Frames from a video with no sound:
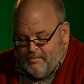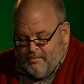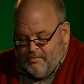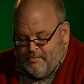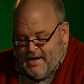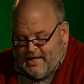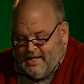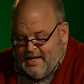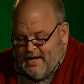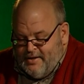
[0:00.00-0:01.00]

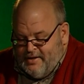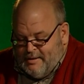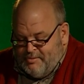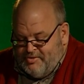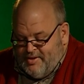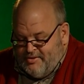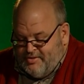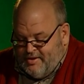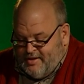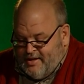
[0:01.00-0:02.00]
Maggie, how did
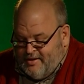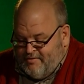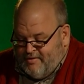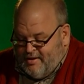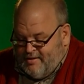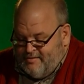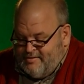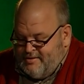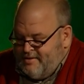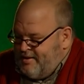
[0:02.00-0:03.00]
MCSA get
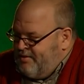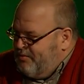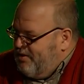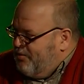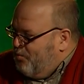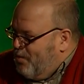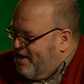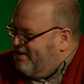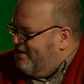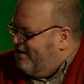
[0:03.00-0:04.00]
involved, and
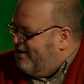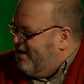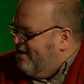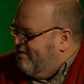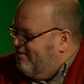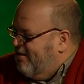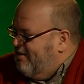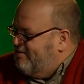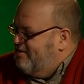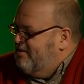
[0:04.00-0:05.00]
when did it get involved?